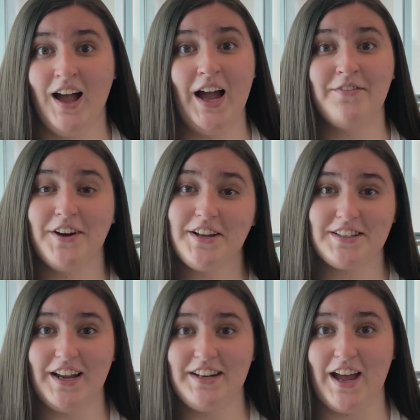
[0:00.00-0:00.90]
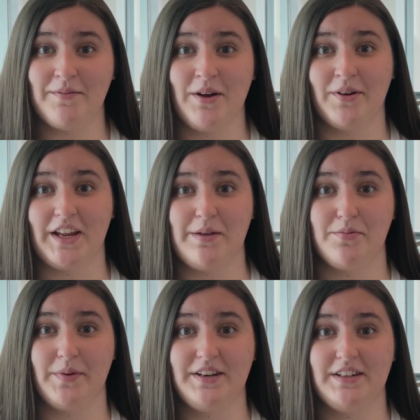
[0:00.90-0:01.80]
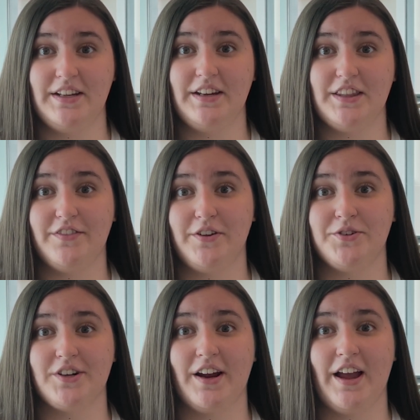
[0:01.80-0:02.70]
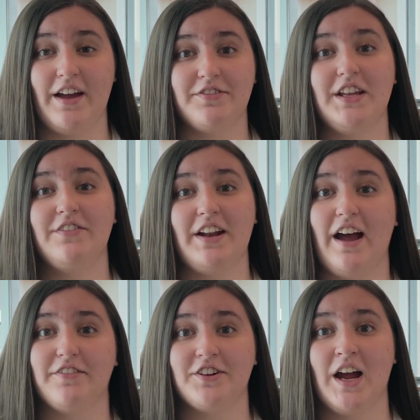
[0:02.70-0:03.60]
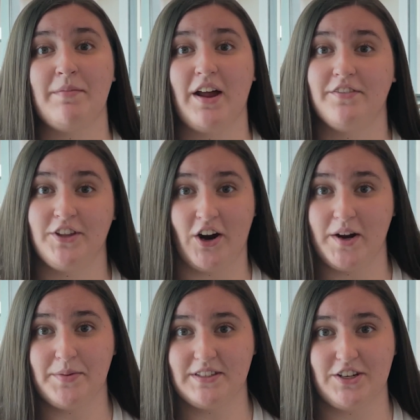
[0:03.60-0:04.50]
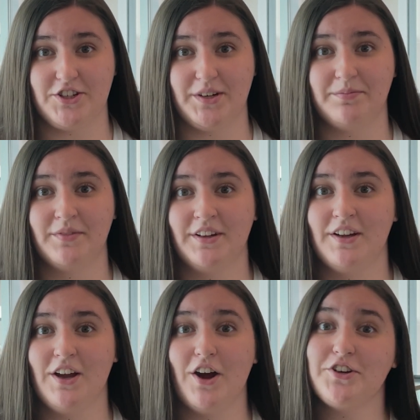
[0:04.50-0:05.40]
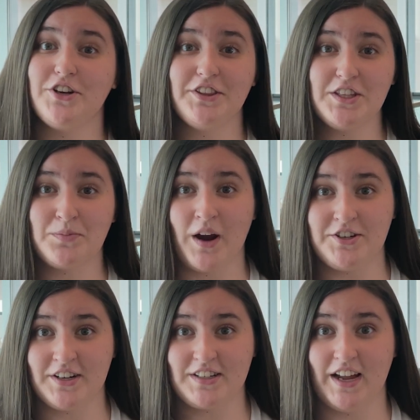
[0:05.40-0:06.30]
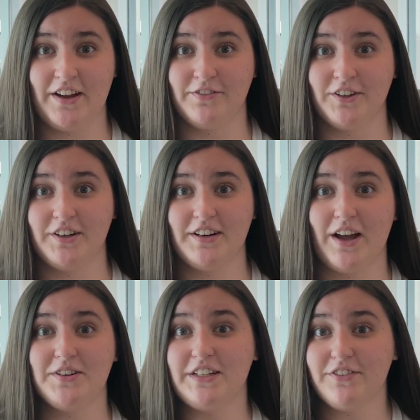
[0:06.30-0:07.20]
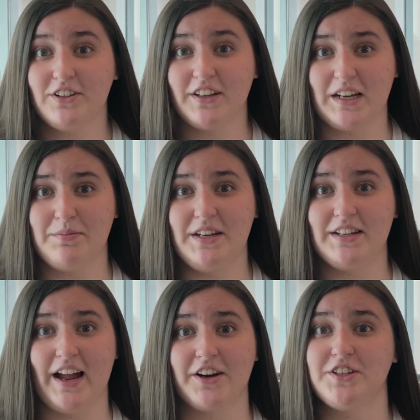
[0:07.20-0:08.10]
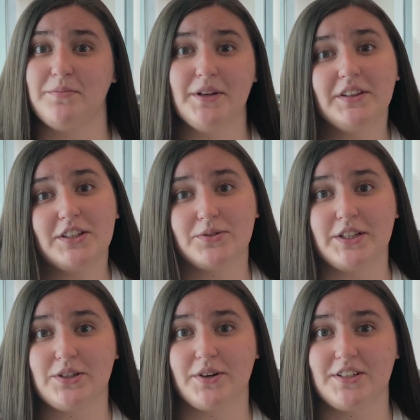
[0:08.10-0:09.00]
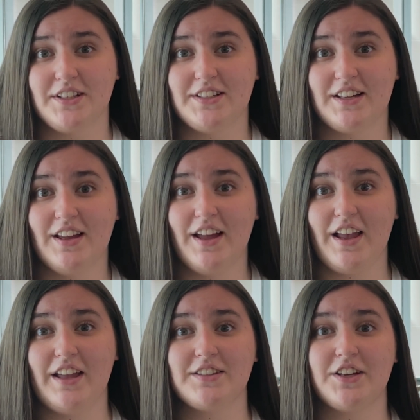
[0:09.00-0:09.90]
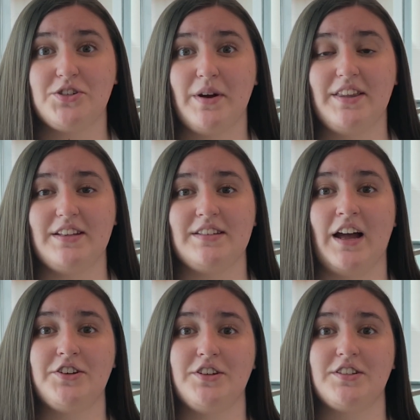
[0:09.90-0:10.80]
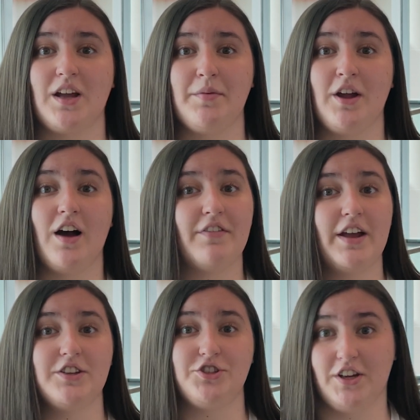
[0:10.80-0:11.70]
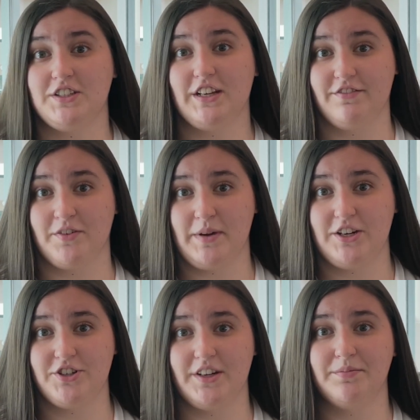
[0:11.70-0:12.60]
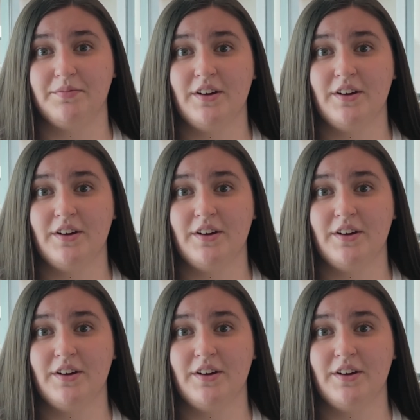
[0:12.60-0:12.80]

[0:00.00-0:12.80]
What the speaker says: I'm very excited to have my work implemented in the future, even after I'm out of the RA position. During this project, I have learned how difficult it can be to actually build these resources in such a way that is not just coming off as just information.